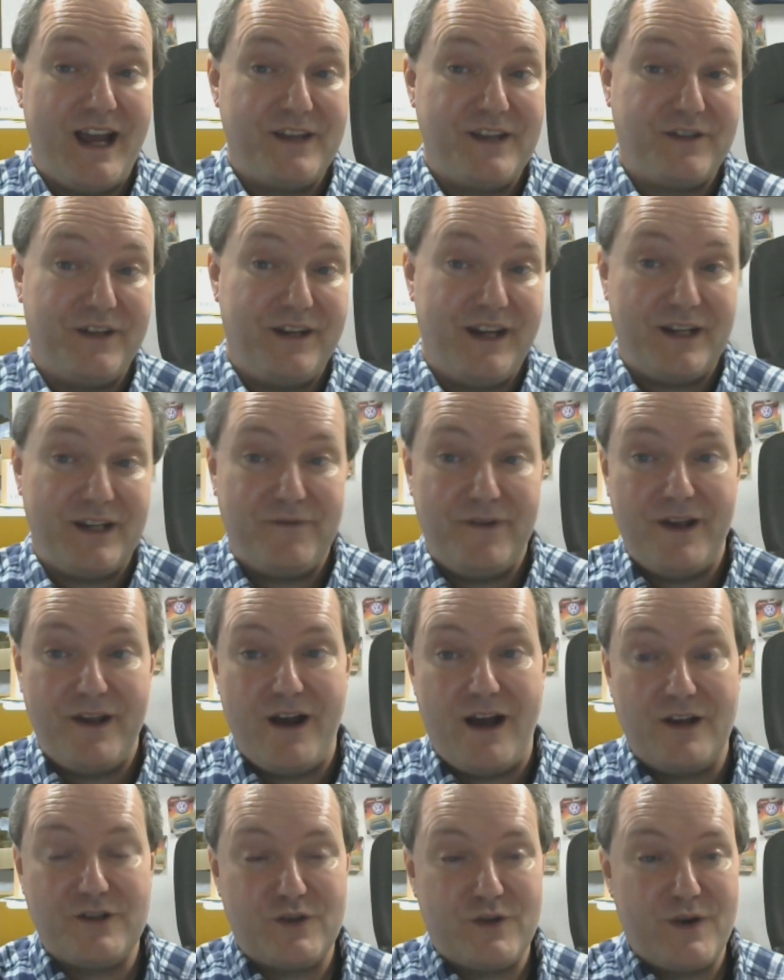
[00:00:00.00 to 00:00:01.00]
you guys on the next
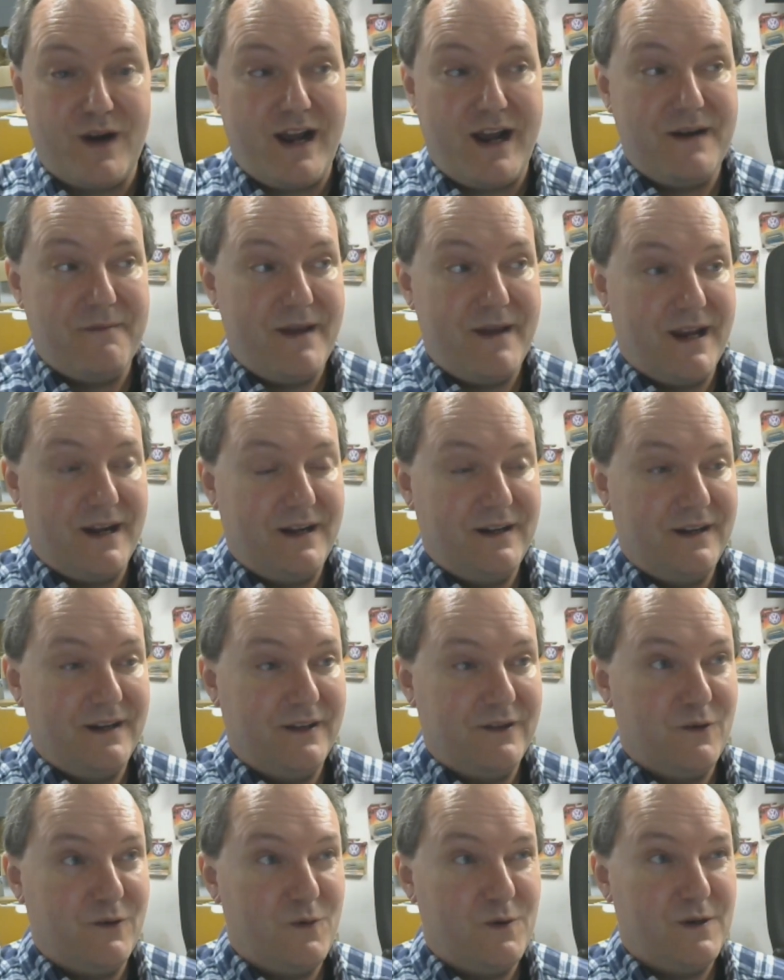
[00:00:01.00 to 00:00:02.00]
video. I'll try to make
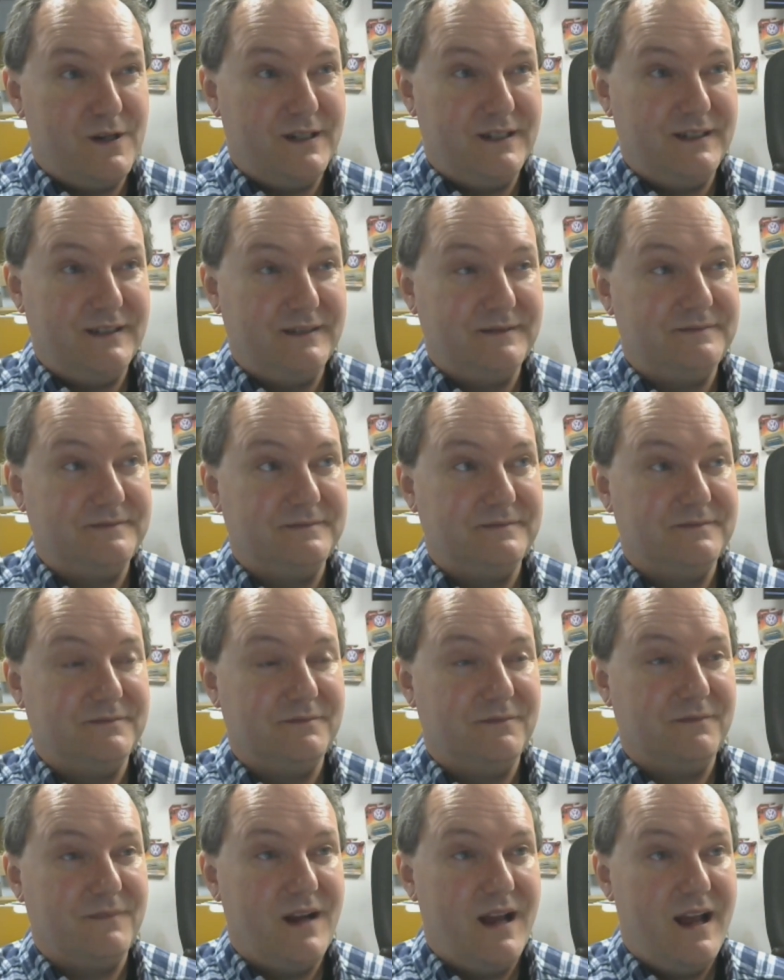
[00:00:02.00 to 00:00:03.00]
another one
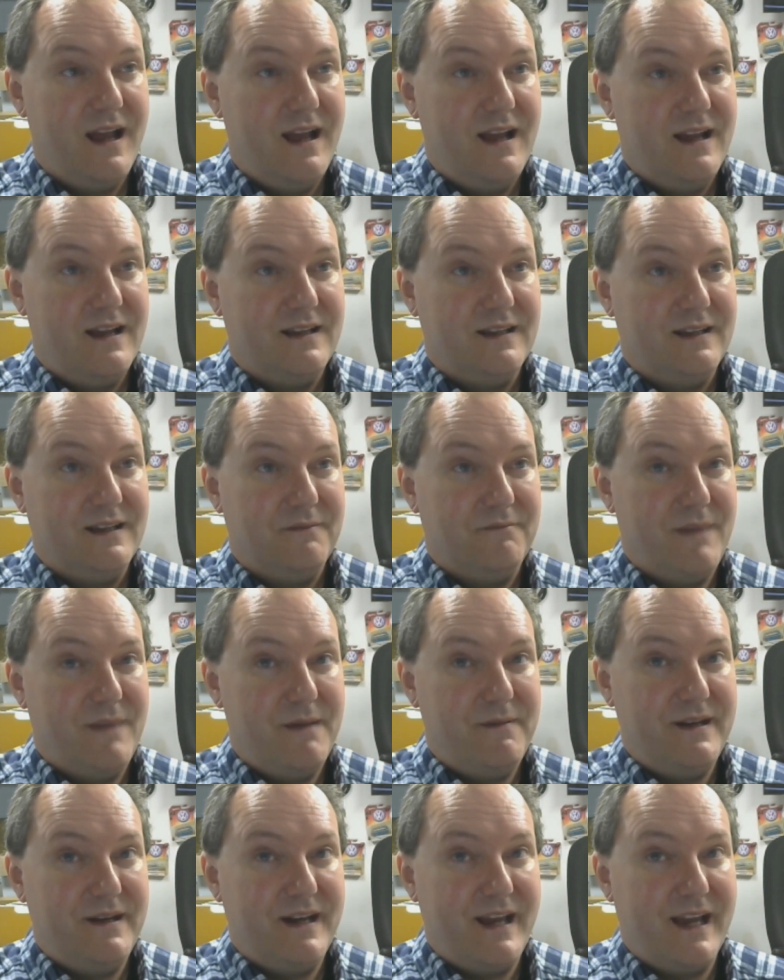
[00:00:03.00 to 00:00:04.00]

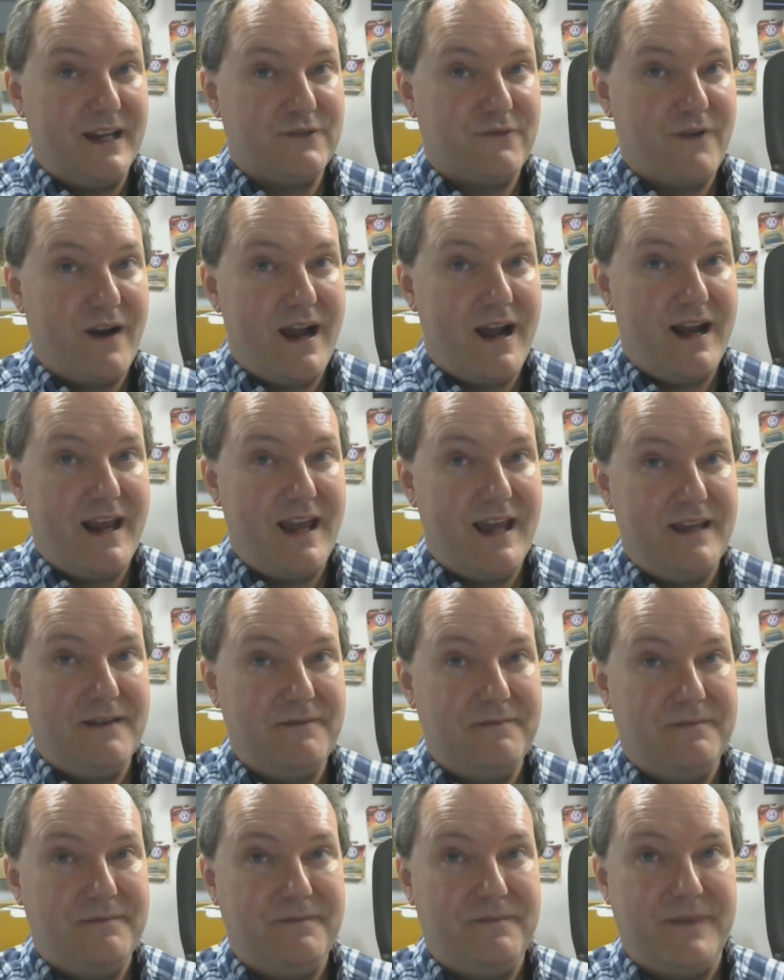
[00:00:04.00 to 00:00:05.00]
maybe next Friday.